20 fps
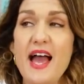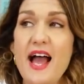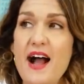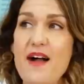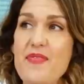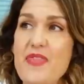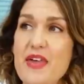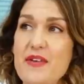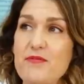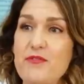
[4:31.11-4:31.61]

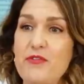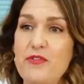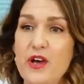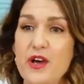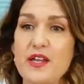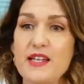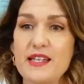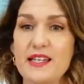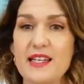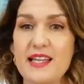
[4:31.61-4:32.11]
And then
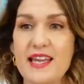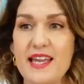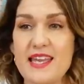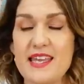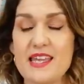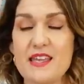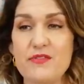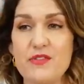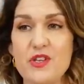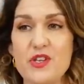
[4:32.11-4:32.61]

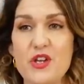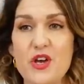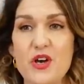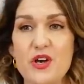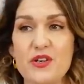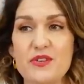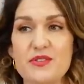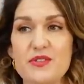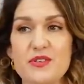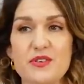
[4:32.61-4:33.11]
finally, if you're
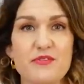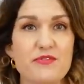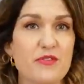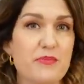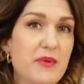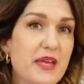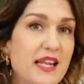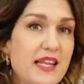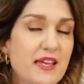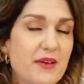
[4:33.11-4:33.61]
not sort of
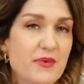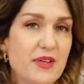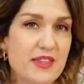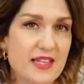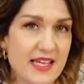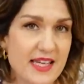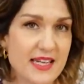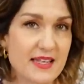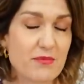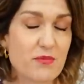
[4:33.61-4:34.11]
familiar with
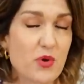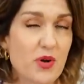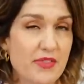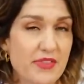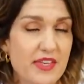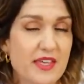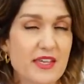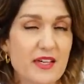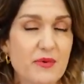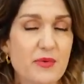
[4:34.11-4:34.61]
linen, one
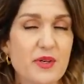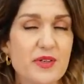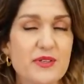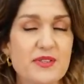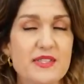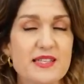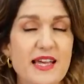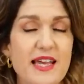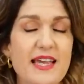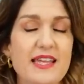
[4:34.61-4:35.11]
thing I
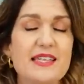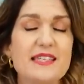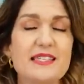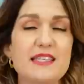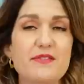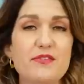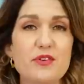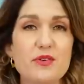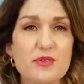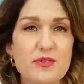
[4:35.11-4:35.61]
will say is
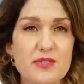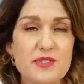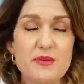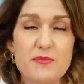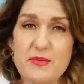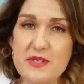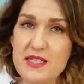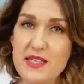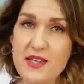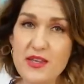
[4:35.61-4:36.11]
if you're you're
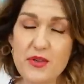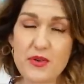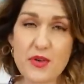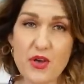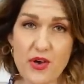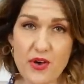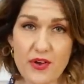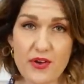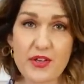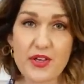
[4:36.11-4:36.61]
somebody who
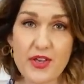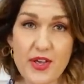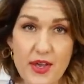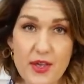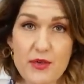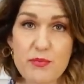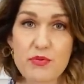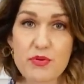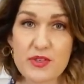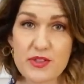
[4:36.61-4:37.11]
can't
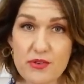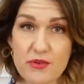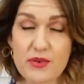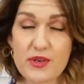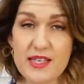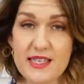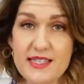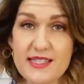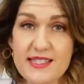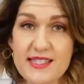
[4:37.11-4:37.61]
cope with
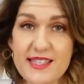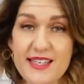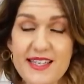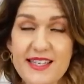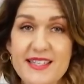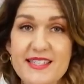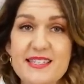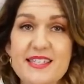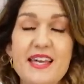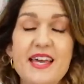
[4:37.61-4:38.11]

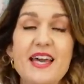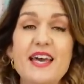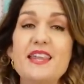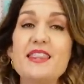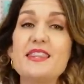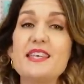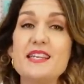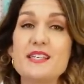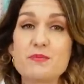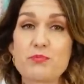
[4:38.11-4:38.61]
creases,
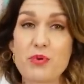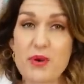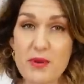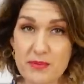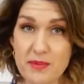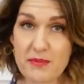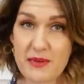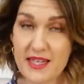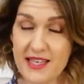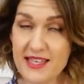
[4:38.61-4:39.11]
this
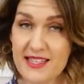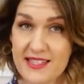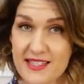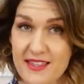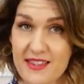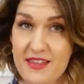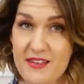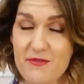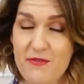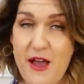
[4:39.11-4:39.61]
probably
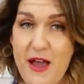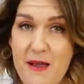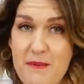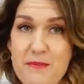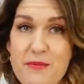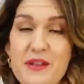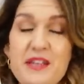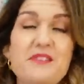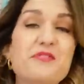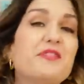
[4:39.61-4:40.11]
isn't the
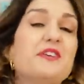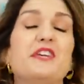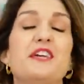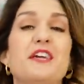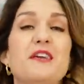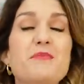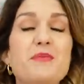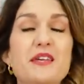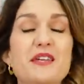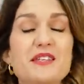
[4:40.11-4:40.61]
fabric for
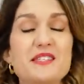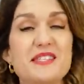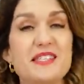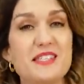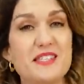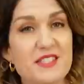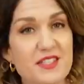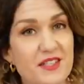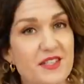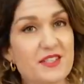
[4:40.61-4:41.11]
you because
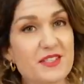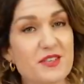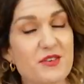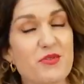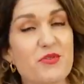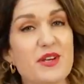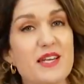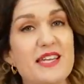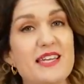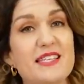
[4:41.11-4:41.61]
it does
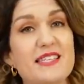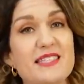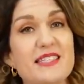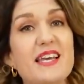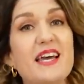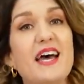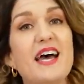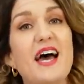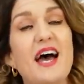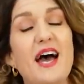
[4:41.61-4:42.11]
crease
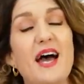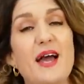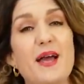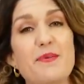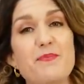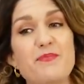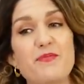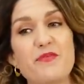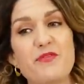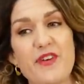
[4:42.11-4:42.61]

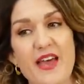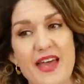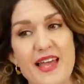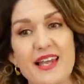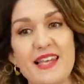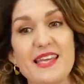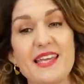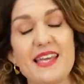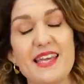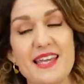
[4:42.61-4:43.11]
um,
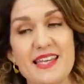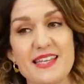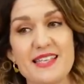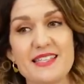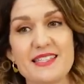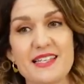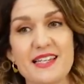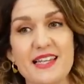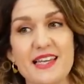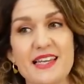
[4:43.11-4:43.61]
fairly
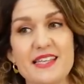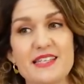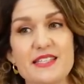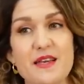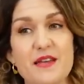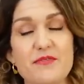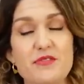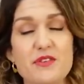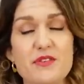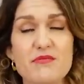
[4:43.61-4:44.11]
easily.
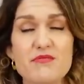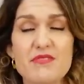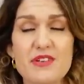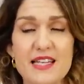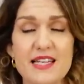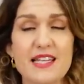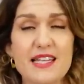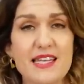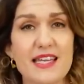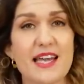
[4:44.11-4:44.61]
So if you
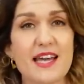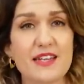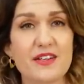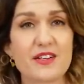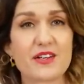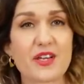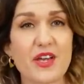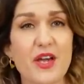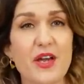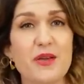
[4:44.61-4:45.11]
really
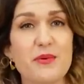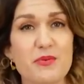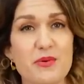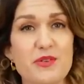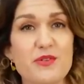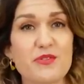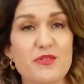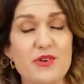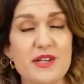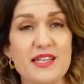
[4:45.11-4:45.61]
cannot cope
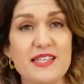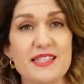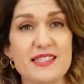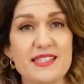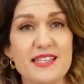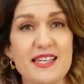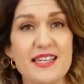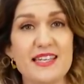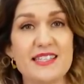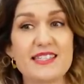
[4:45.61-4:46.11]
with
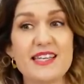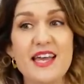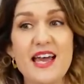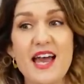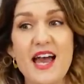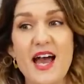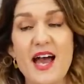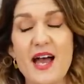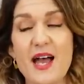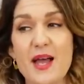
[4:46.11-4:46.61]
creases,
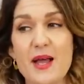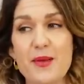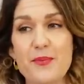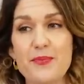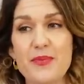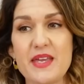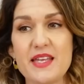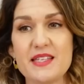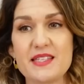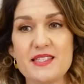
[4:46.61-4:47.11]

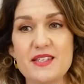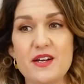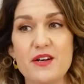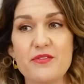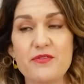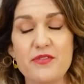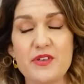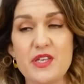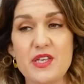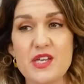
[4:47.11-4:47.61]
um, it's
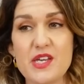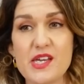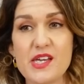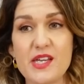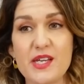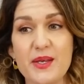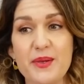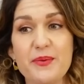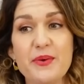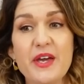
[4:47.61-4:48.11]
not for
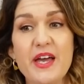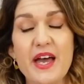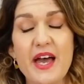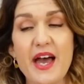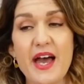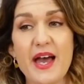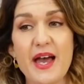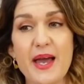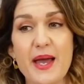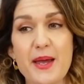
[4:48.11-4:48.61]
you.
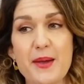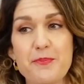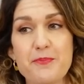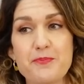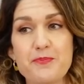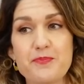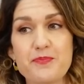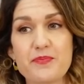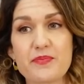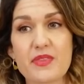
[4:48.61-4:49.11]

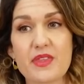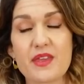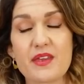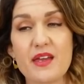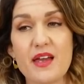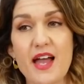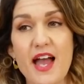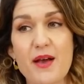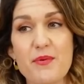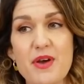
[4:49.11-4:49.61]
Um,
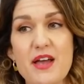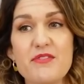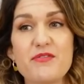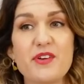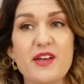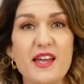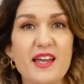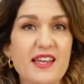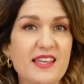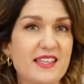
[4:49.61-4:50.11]

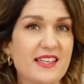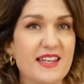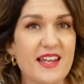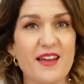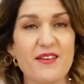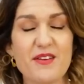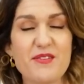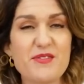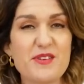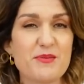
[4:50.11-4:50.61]
However, you
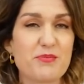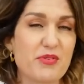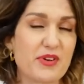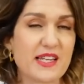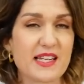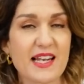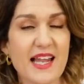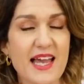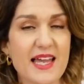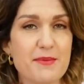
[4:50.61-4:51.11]
know, if you're
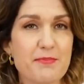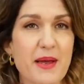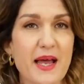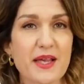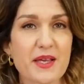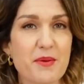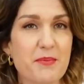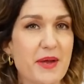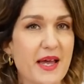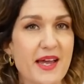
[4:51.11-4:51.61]
pretty laid
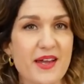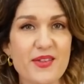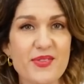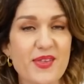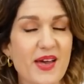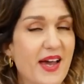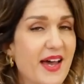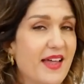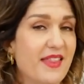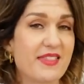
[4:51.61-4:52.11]
back about
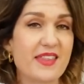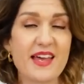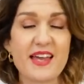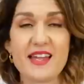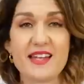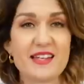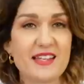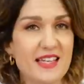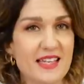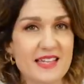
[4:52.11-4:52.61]
that,
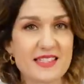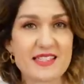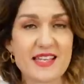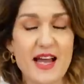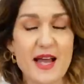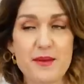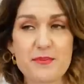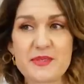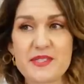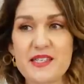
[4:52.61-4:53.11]
then it's
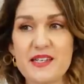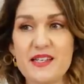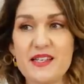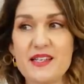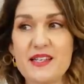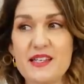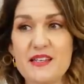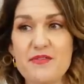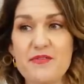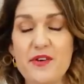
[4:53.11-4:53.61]

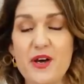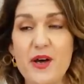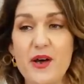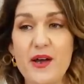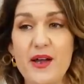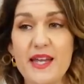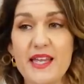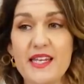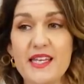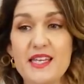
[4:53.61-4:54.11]
absolutely
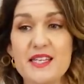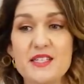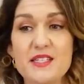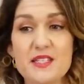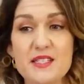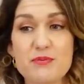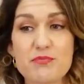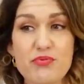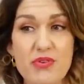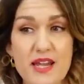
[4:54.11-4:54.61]
fine. It
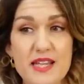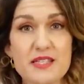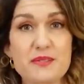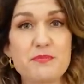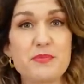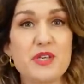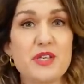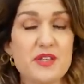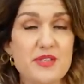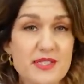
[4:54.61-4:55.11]
does press
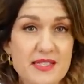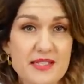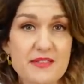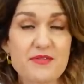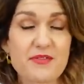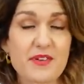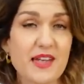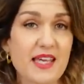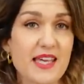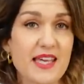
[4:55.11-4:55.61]

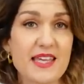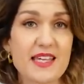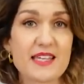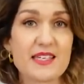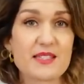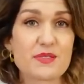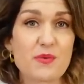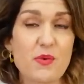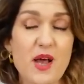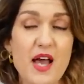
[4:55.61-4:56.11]
beautifully
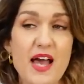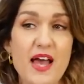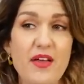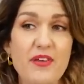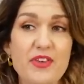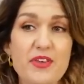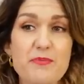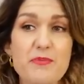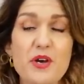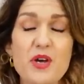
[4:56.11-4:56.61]
as well.
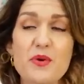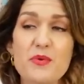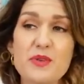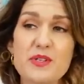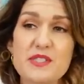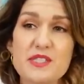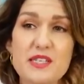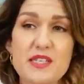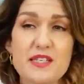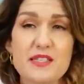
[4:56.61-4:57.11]
You might
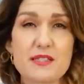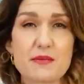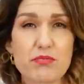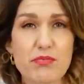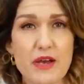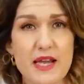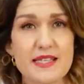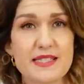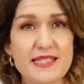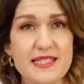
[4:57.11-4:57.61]
want to use a
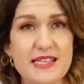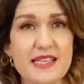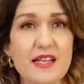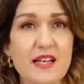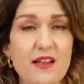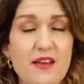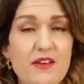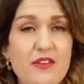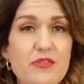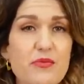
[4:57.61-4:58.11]
pressing
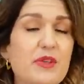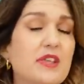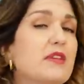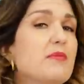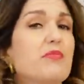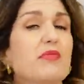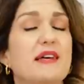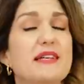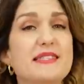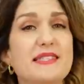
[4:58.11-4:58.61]
cloth when you're
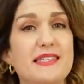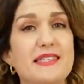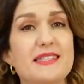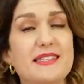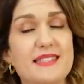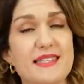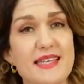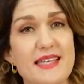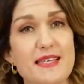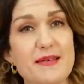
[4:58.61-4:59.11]
pressing
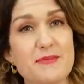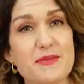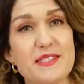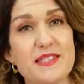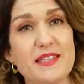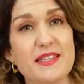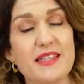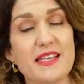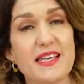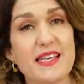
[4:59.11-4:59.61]
seams
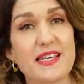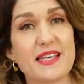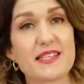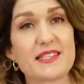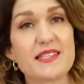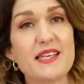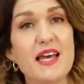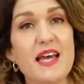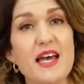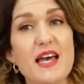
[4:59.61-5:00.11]
and
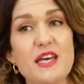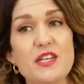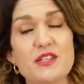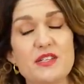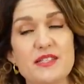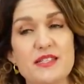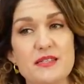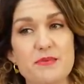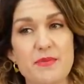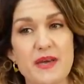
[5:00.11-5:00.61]
things
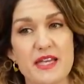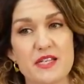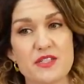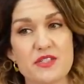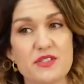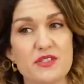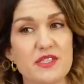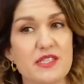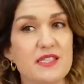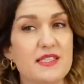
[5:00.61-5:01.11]
just to make
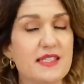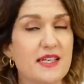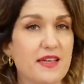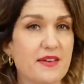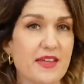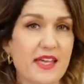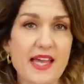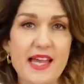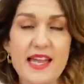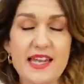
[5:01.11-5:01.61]
sure that you
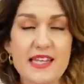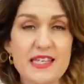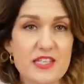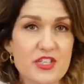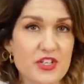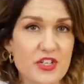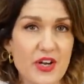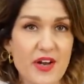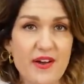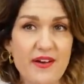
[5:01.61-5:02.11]
don't get any
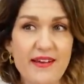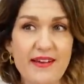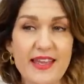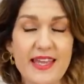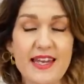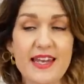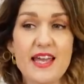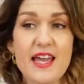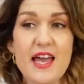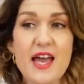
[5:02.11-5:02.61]

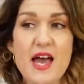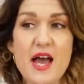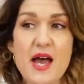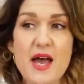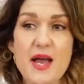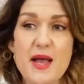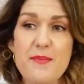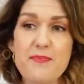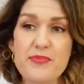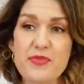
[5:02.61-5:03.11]
shine.
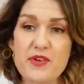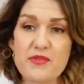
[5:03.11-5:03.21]
Um,